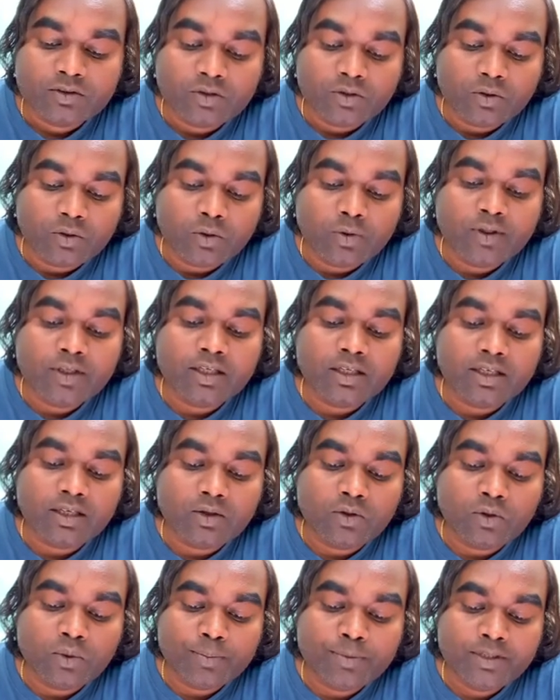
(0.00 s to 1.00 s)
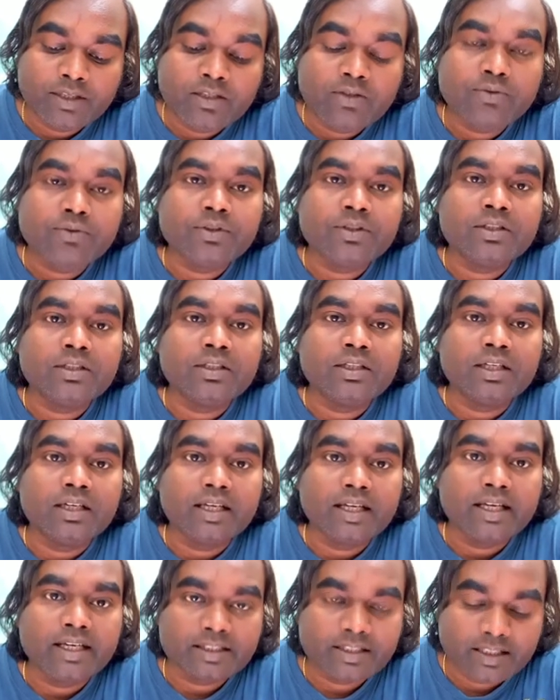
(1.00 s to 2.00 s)
OP with the
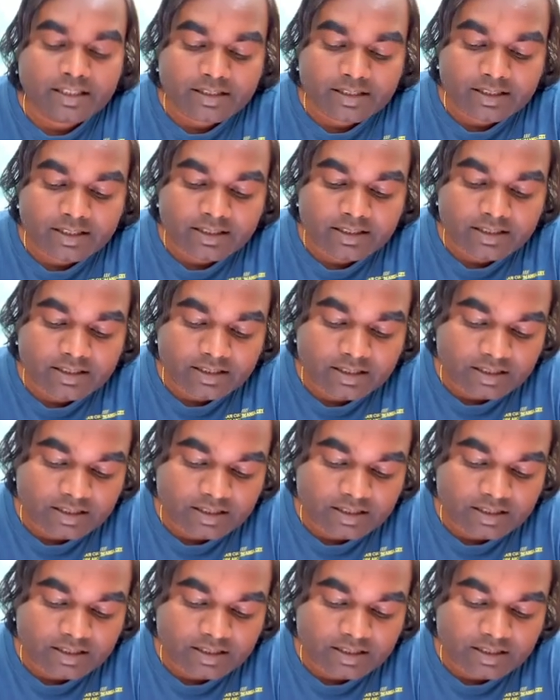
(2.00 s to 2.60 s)
x-axis,